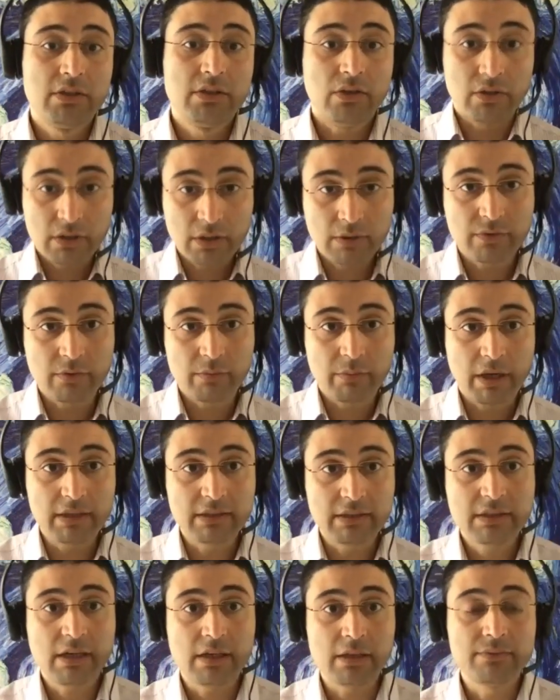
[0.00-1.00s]
Talking for
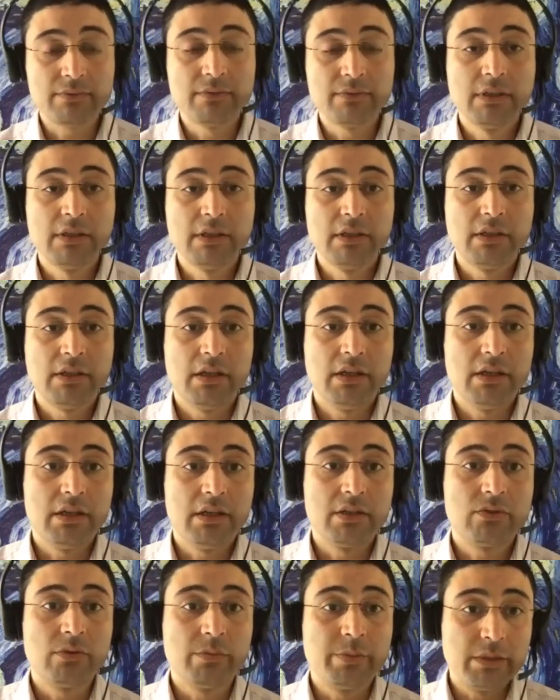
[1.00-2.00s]
myself,
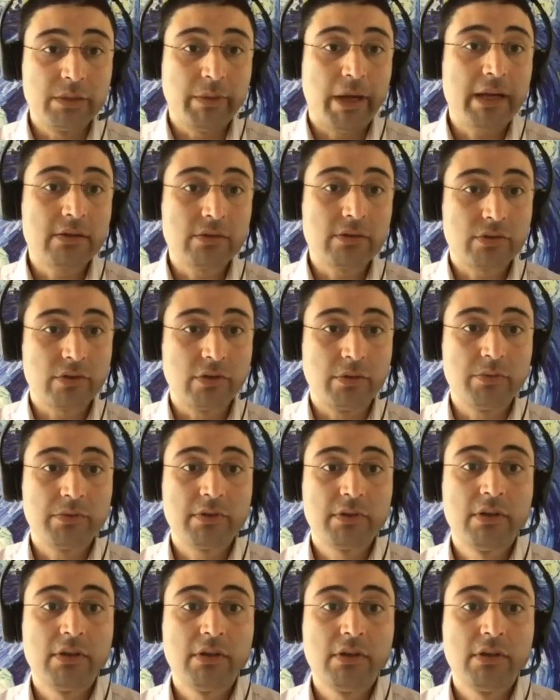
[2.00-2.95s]
to build microscopes.